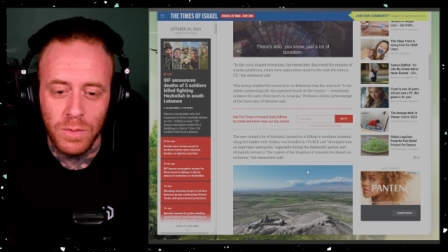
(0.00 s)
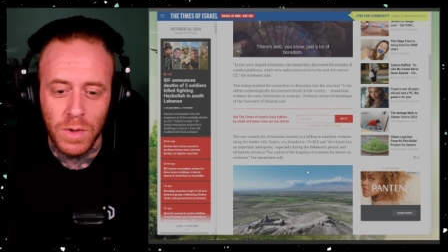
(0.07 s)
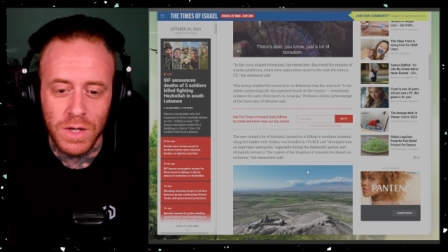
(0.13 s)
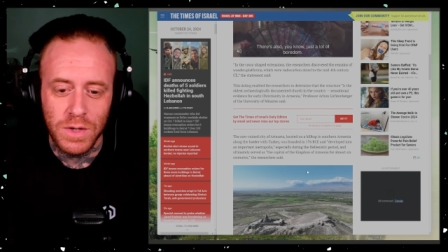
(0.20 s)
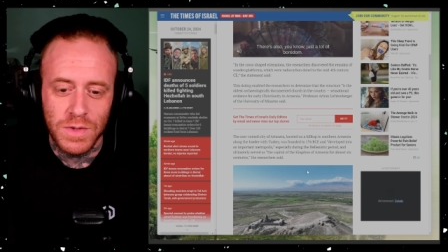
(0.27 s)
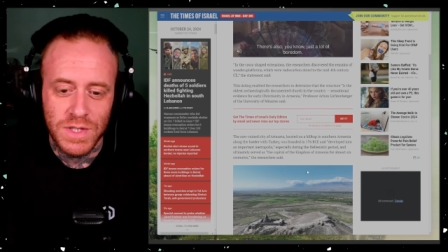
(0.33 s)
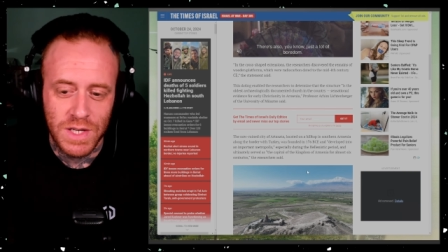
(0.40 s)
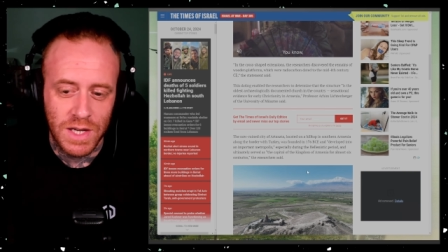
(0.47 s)

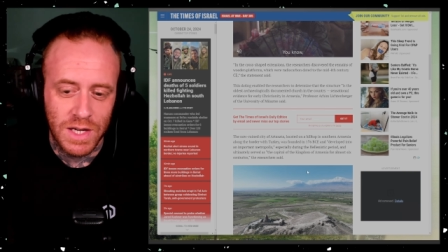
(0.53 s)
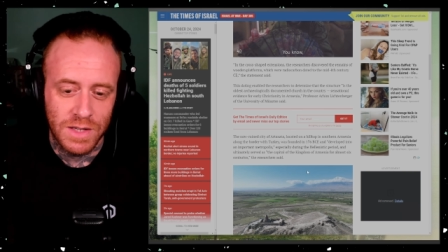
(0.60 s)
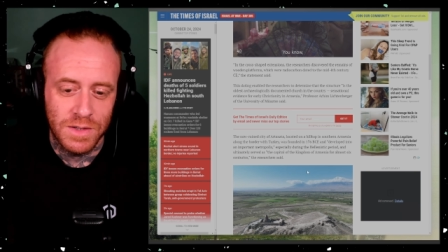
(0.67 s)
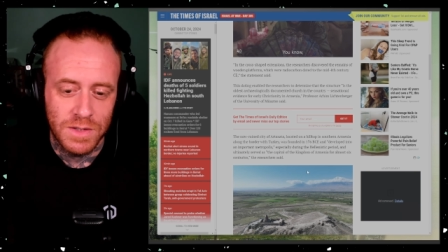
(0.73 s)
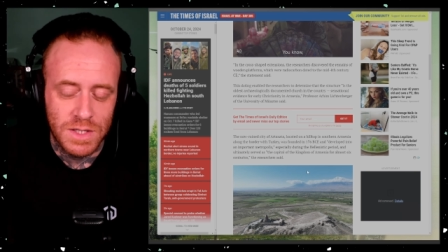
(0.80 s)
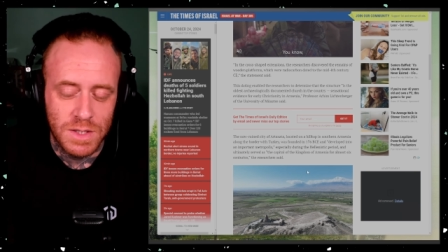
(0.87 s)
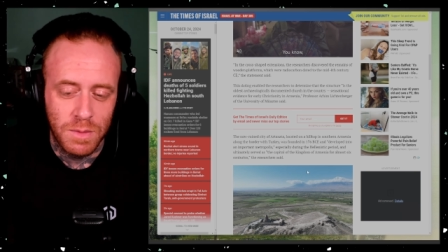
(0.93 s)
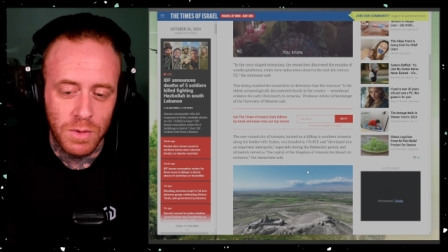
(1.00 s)
what you see
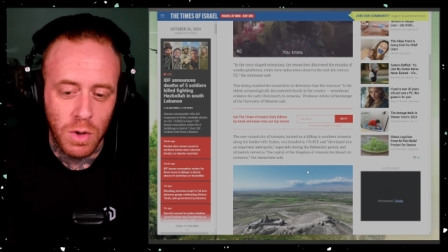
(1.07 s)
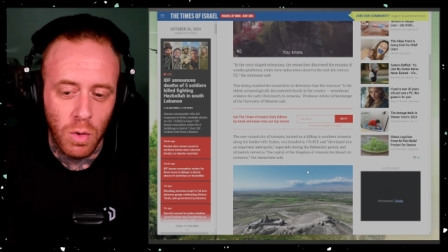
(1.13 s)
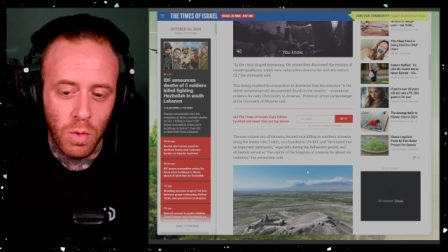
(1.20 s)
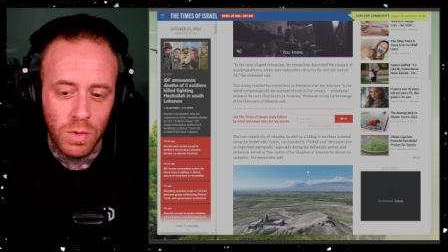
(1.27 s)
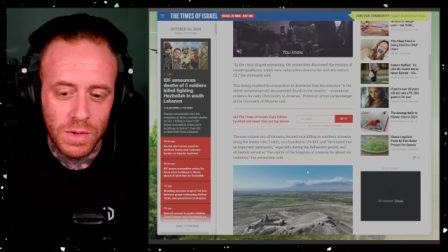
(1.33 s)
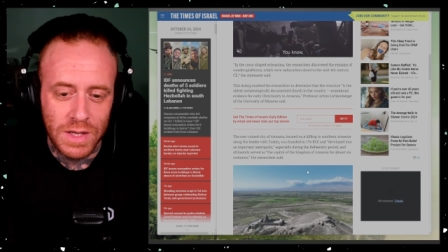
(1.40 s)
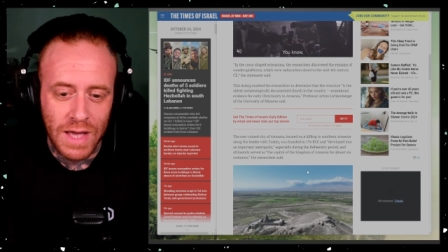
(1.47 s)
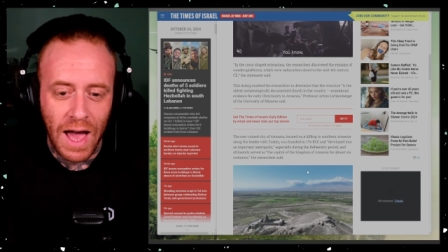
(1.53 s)
in some of the
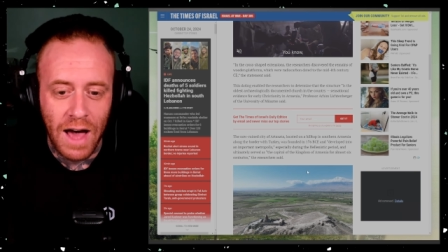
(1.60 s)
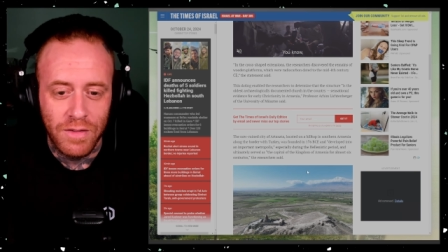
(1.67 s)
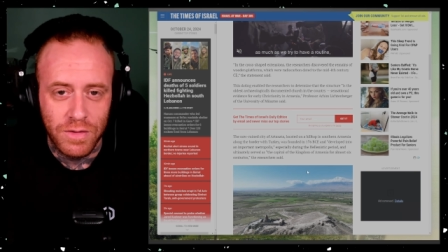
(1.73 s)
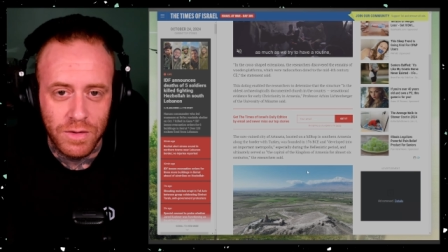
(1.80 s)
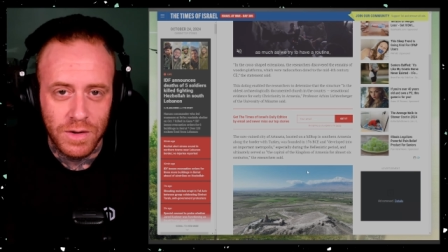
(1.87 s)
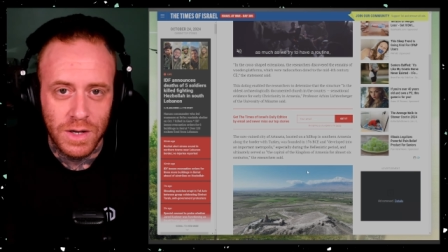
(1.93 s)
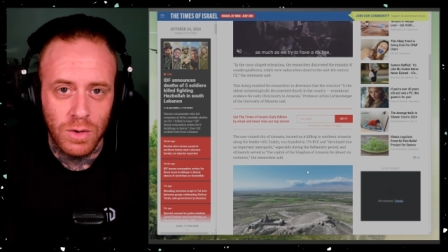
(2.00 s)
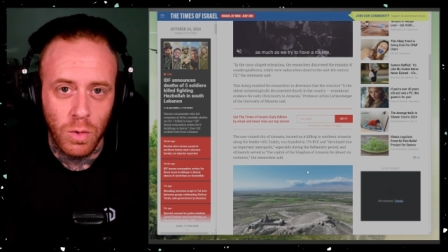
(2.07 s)
old
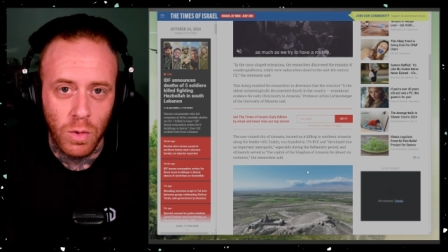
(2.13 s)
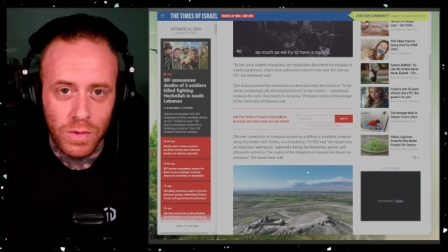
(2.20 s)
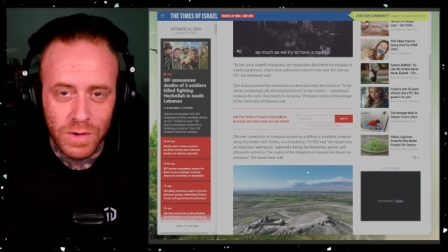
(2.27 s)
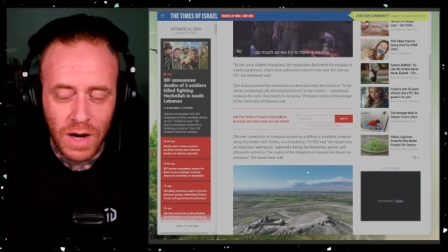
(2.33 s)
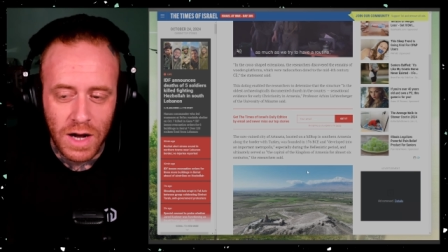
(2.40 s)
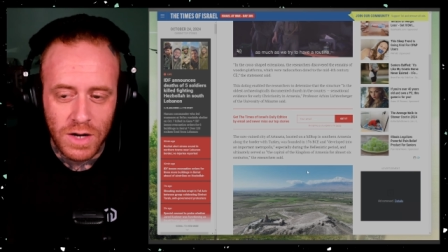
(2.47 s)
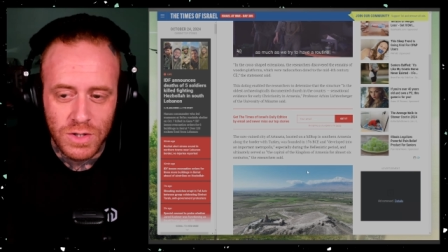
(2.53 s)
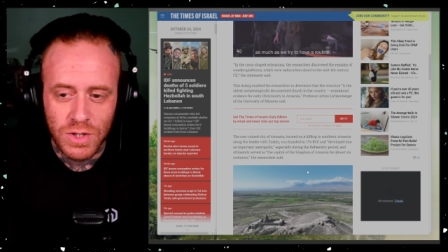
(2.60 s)
Catholic and
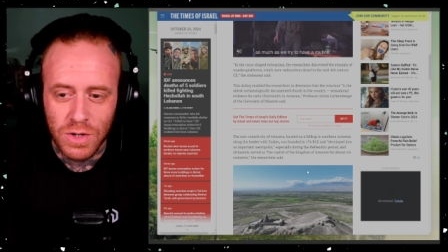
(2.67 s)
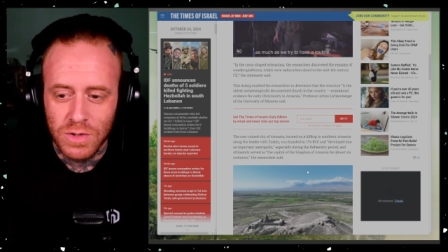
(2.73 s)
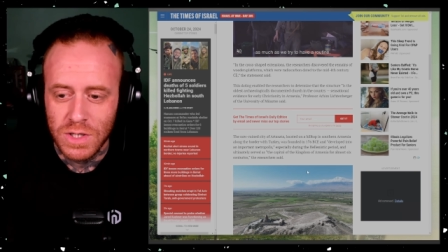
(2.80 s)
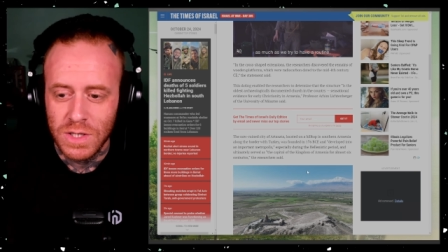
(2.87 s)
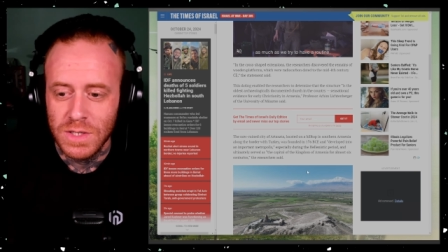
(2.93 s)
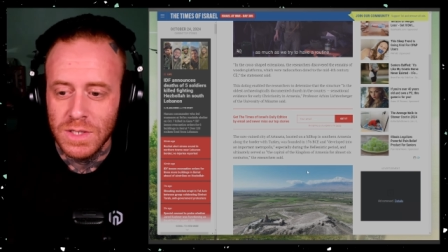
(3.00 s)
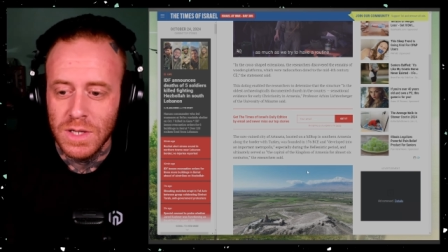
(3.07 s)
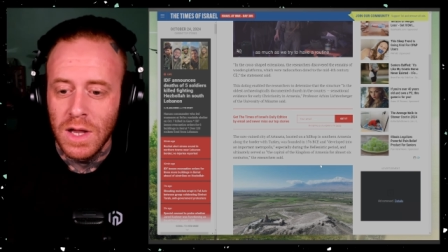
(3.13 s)
Orthodox
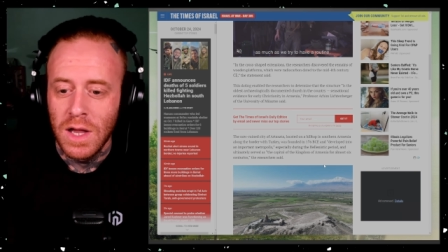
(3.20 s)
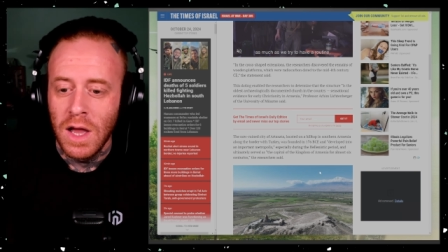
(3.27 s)
churches.